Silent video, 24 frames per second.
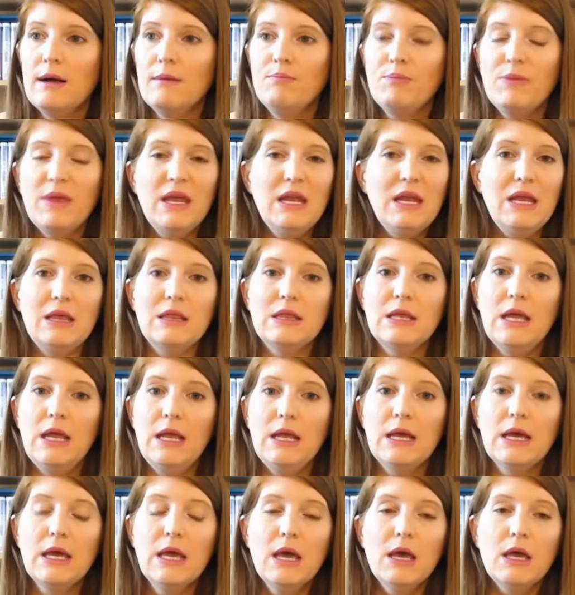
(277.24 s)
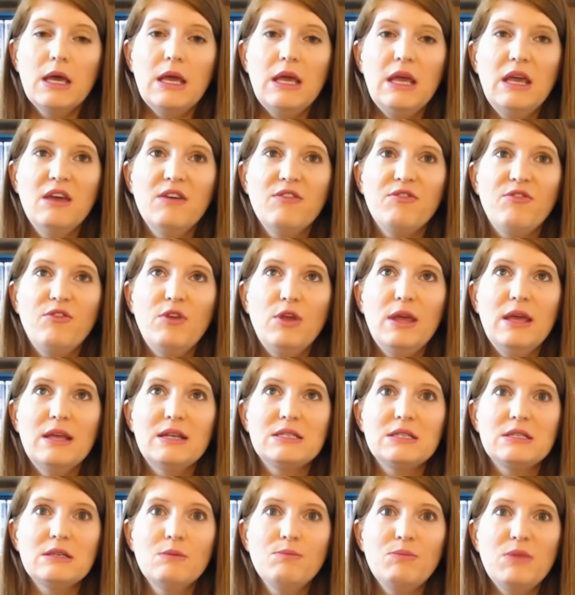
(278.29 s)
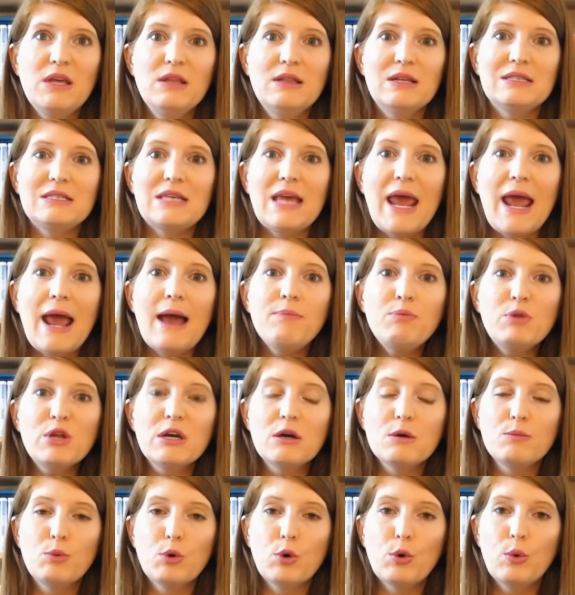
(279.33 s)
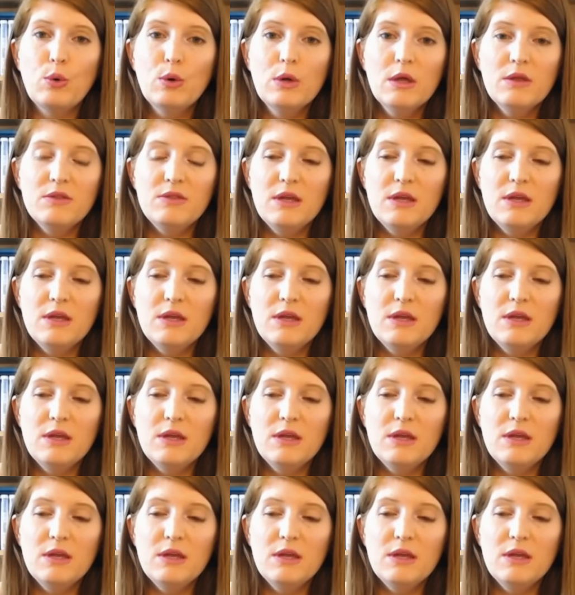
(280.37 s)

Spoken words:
anything, if it's something that's applicable,